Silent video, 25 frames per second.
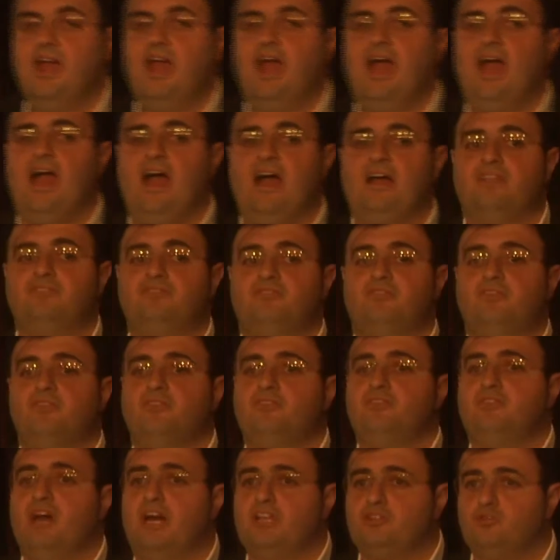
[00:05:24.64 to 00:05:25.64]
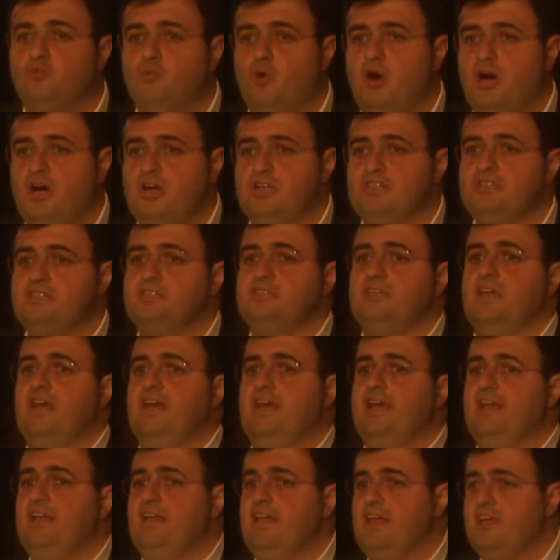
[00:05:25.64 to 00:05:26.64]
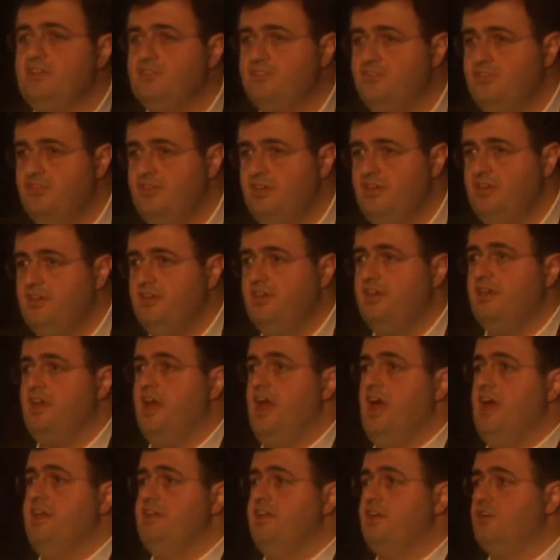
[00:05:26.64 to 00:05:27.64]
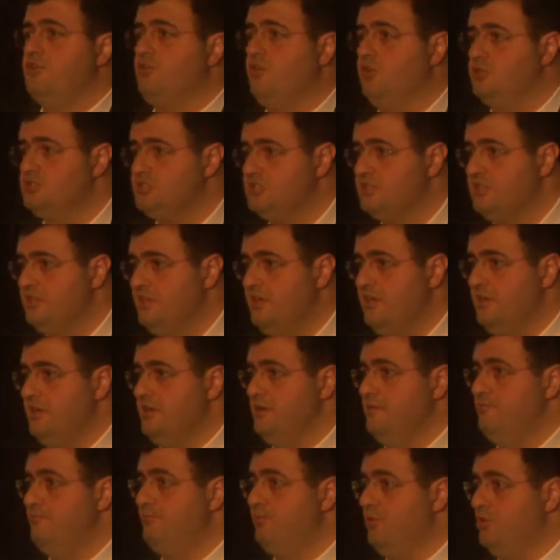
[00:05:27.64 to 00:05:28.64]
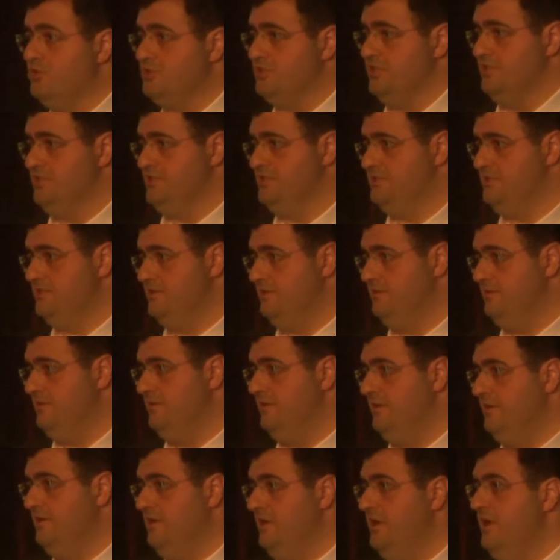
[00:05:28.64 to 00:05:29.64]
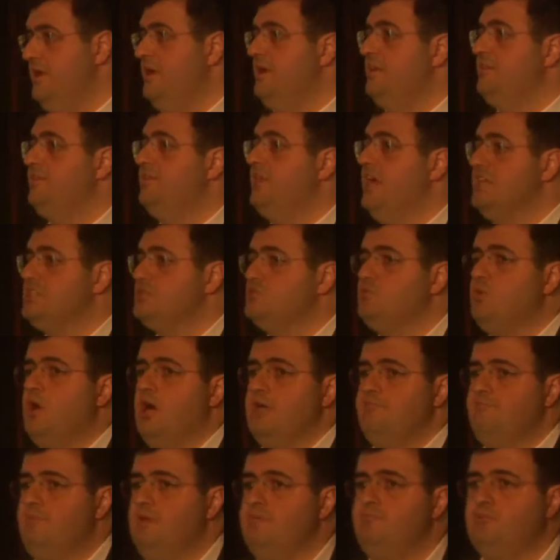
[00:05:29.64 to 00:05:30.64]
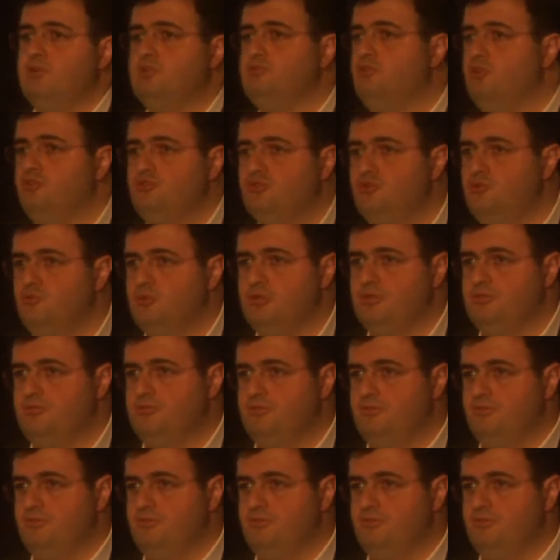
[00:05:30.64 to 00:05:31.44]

And that was a lengthy and a costly process. That's why people don't do it.